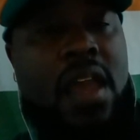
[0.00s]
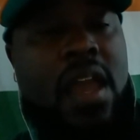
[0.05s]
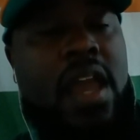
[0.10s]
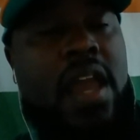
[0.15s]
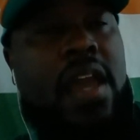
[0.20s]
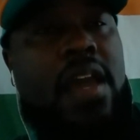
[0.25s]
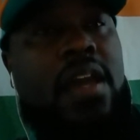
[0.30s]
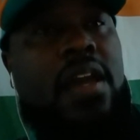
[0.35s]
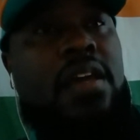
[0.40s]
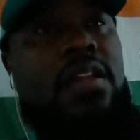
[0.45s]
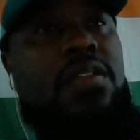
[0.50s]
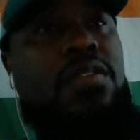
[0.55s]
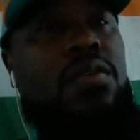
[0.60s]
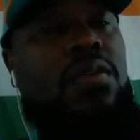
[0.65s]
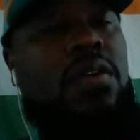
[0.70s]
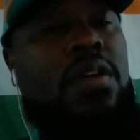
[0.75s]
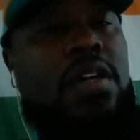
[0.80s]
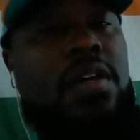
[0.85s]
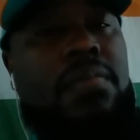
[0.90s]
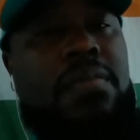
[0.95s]
And
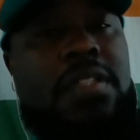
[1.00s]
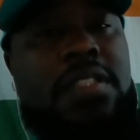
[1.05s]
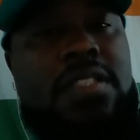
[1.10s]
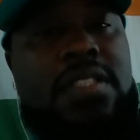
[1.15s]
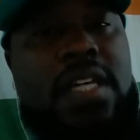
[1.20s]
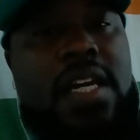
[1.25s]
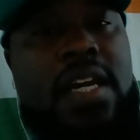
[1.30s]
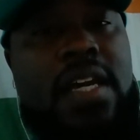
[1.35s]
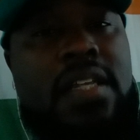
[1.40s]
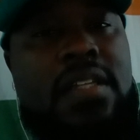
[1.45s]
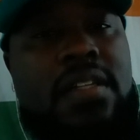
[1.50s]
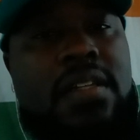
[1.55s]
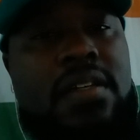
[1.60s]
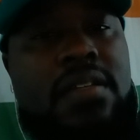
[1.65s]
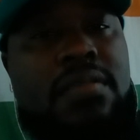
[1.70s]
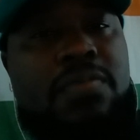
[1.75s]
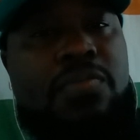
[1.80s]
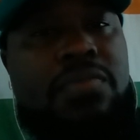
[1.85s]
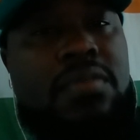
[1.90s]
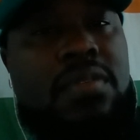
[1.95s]
you'll hear me say at
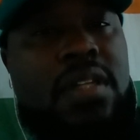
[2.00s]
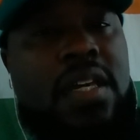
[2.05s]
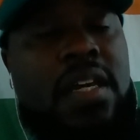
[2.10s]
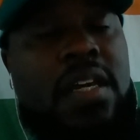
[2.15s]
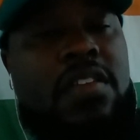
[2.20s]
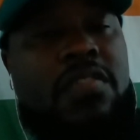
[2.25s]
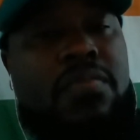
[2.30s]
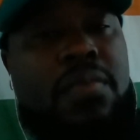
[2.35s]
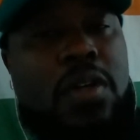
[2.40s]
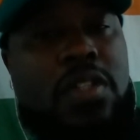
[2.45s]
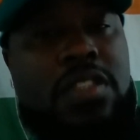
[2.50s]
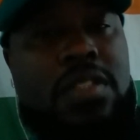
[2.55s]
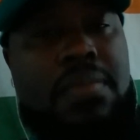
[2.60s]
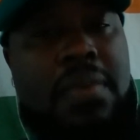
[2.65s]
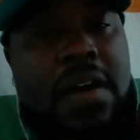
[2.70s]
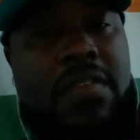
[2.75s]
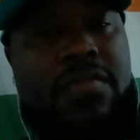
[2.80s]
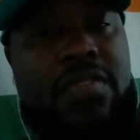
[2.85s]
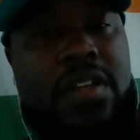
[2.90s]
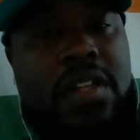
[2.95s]
the end of most of
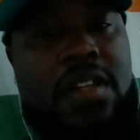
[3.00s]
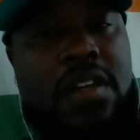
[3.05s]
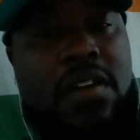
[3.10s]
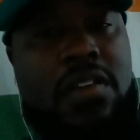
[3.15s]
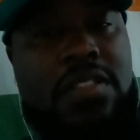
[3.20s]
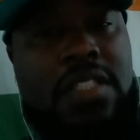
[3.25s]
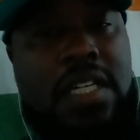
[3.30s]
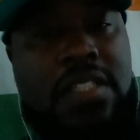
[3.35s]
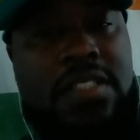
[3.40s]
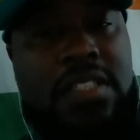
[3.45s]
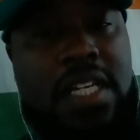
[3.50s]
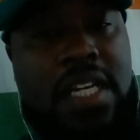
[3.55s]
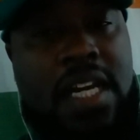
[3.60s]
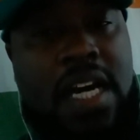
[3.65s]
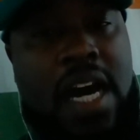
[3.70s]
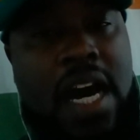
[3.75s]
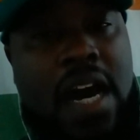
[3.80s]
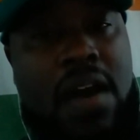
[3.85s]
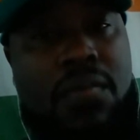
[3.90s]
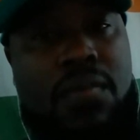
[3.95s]
my videos, I'll say,
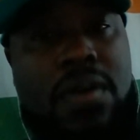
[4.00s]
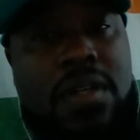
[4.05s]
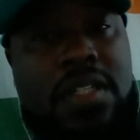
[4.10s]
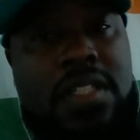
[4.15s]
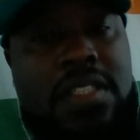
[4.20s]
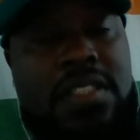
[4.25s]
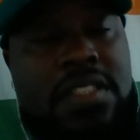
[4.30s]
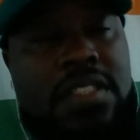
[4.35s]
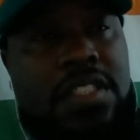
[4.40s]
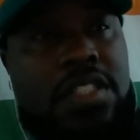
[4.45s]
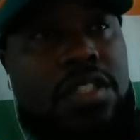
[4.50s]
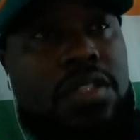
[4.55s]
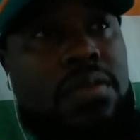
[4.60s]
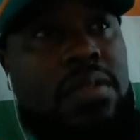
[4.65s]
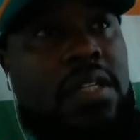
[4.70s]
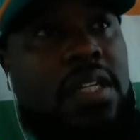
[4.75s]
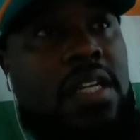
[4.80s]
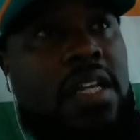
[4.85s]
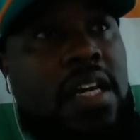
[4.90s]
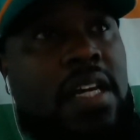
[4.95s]
God willing, see you
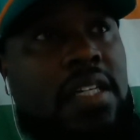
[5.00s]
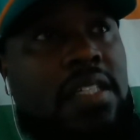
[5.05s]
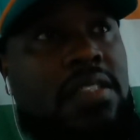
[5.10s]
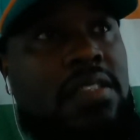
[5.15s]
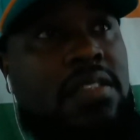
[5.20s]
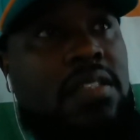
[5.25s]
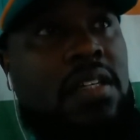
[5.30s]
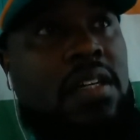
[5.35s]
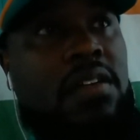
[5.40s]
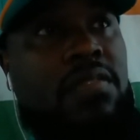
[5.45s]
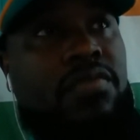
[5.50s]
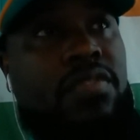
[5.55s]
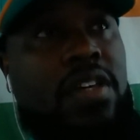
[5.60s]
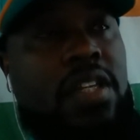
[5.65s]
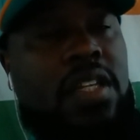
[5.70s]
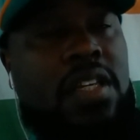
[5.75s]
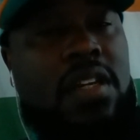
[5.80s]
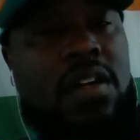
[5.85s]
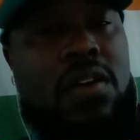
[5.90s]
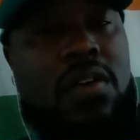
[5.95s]
in the next
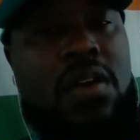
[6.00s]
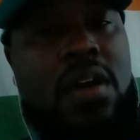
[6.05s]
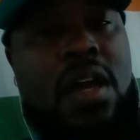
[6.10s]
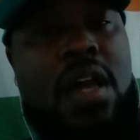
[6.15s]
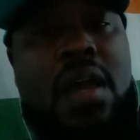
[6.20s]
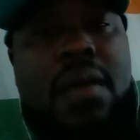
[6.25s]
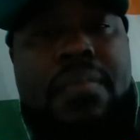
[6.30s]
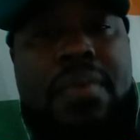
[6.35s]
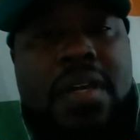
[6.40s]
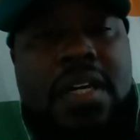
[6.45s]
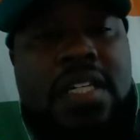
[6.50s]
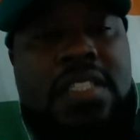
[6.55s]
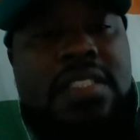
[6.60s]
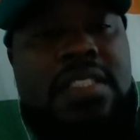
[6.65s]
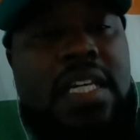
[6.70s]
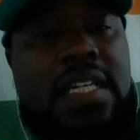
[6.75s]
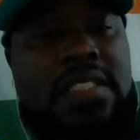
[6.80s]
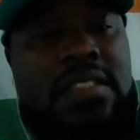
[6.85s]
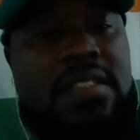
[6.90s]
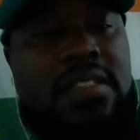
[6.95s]
video. Because
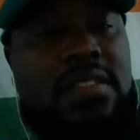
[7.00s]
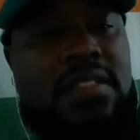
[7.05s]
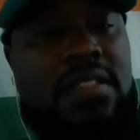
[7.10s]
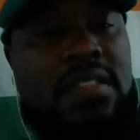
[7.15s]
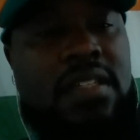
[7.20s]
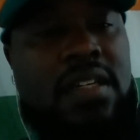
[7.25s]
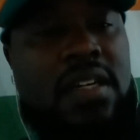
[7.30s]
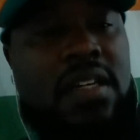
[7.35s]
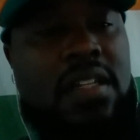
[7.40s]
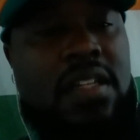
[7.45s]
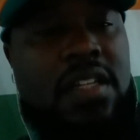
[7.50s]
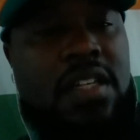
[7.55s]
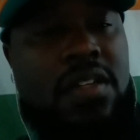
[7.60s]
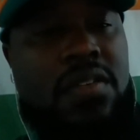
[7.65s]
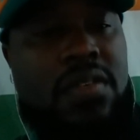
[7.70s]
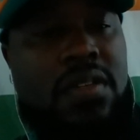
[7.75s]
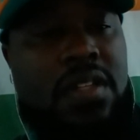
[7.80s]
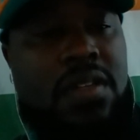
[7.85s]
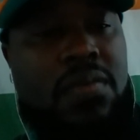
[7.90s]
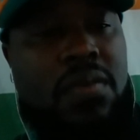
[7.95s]
that's
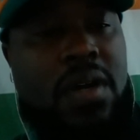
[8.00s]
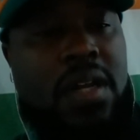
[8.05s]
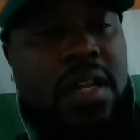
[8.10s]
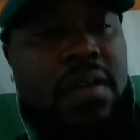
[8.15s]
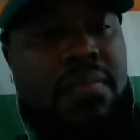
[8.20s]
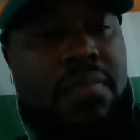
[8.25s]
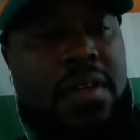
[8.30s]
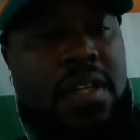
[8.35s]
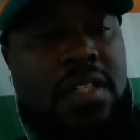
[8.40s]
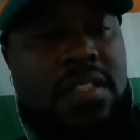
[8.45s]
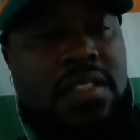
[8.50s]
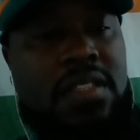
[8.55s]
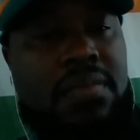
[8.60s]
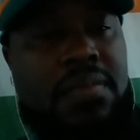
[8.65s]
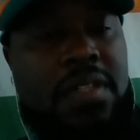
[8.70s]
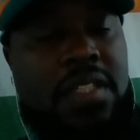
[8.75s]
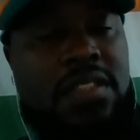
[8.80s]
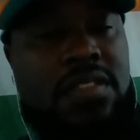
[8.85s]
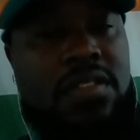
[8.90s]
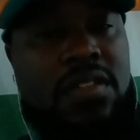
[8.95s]
literally what it means. It
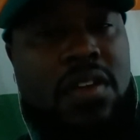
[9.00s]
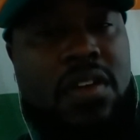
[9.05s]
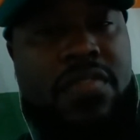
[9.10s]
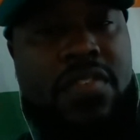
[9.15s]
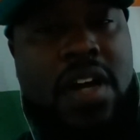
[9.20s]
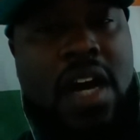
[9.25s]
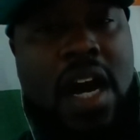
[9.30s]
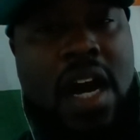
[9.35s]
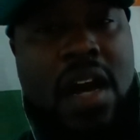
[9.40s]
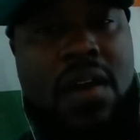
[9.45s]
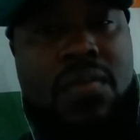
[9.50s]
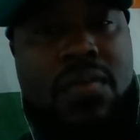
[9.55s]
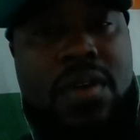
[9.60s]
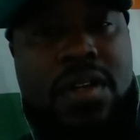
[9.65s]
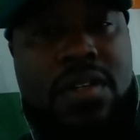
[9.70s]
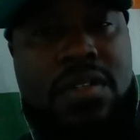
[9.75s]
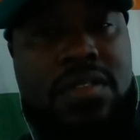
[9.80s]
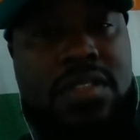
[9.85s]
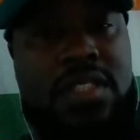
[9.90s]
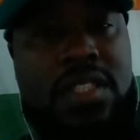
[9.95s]
means, you know, if God
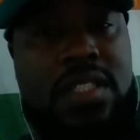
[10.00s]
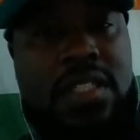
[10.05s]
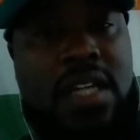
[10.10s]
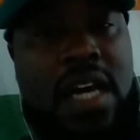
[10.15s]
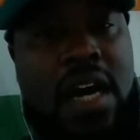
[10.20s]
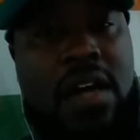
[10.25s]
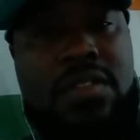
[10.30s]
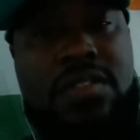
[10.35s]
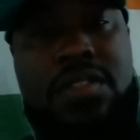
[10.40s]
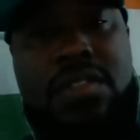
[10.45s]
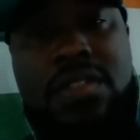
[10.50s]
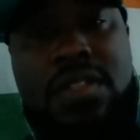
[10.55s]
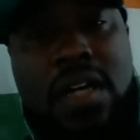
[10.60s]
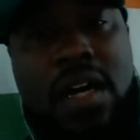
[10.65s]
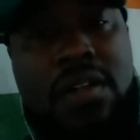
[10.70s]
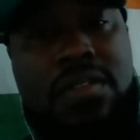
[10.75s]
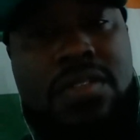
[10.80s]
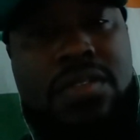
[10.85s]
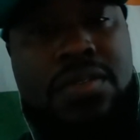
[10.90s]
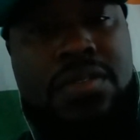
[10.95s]
wills it, I'll
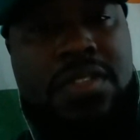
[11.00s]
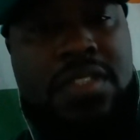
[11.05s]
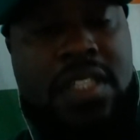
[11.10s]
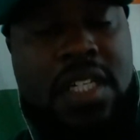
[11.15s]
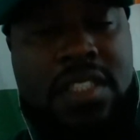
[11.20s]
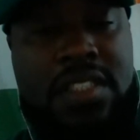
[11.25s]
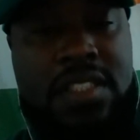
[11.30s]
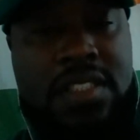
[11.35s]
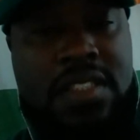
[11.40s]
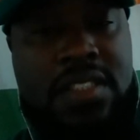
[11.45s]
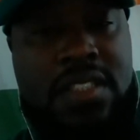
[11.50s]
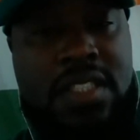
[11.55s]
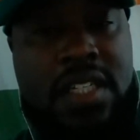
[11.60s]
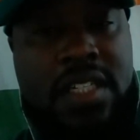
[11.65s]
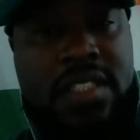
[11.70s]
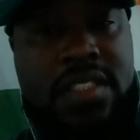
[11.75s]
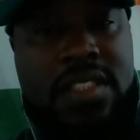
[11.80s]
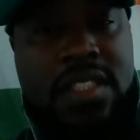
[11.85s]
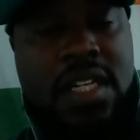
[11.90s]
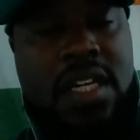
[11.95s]
do such and
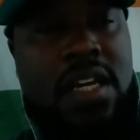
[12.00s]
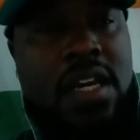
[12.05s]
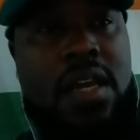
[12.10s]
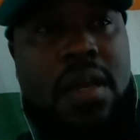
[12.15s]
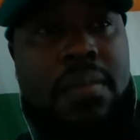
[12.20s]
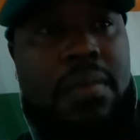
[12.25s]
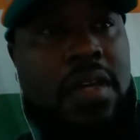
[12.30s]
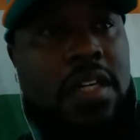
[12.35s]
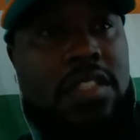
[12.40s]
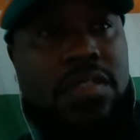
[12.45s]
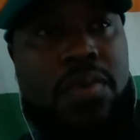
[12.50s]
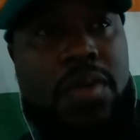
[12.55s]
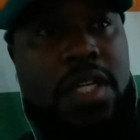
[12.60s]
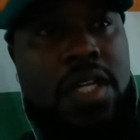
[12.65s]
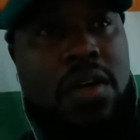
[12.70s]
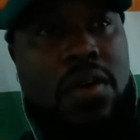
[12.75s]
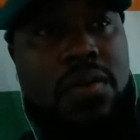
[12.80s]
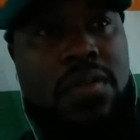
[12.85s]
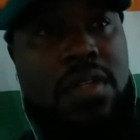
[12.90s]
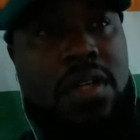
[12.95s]
such. Because we
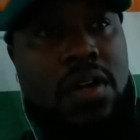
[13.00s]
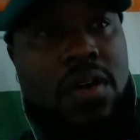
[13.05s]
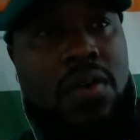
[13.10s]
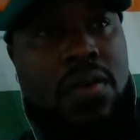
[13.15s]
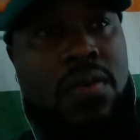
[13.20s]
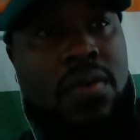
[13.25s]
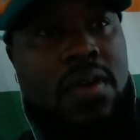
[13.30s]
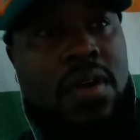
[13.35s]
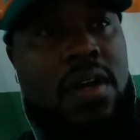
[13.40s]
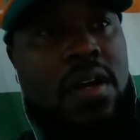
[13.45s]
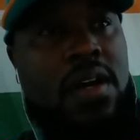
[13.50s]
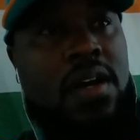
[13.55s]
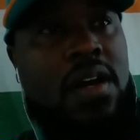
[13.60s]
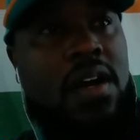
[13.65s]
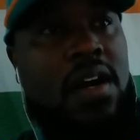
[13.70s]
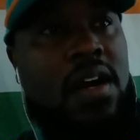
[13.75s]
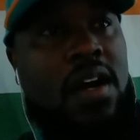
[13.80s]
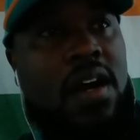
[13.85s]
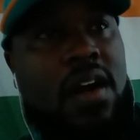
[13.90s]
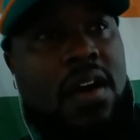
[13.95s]
don't know
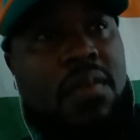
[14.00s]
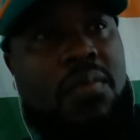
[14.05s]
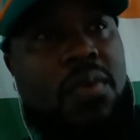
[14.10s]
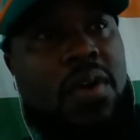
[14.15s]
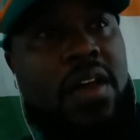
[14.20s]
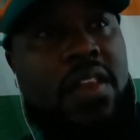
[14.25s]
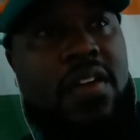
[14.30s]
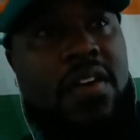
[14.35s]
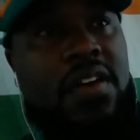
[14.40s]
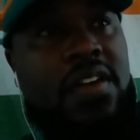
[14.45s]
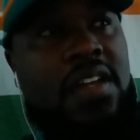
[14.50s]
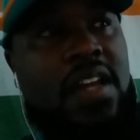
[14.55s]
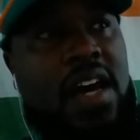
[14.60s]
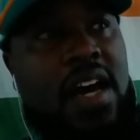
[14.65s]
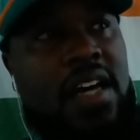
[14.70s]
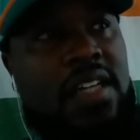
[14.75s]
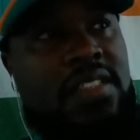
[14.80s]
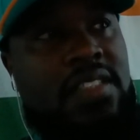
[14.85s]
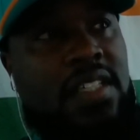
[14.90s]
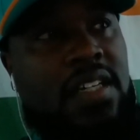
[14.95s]
whether or
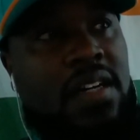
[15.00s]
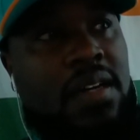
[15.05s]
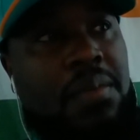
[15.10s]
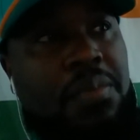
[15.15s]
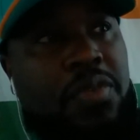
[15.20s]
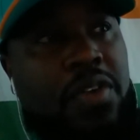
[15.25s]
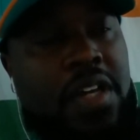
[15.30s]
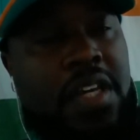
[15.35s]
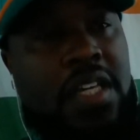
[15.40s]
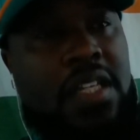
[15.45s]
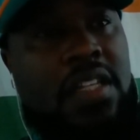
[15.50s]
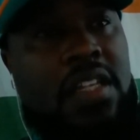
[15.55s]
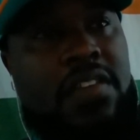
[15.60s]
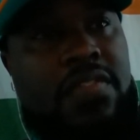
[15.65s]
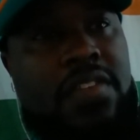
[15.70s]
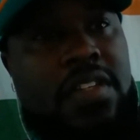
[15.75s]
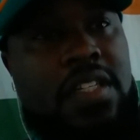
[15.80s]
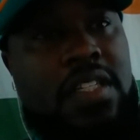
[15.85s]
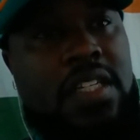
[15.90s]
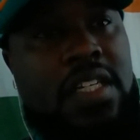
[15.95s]
not, forget
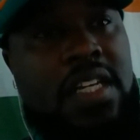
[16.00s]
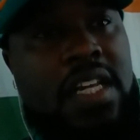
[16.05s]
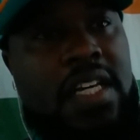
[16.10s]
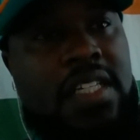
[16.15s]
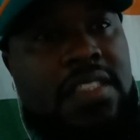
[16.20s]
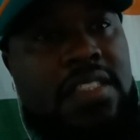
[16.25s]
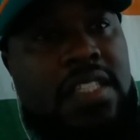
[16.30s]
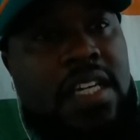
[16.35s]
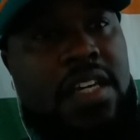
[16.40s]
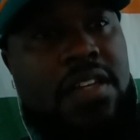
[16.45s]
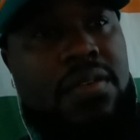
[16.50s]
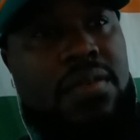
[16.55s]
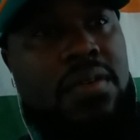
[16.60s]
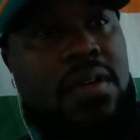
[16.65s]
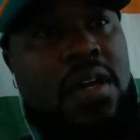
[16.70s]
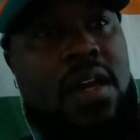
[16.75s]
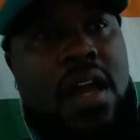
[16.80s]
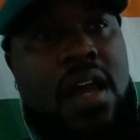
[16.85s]
living to the next day.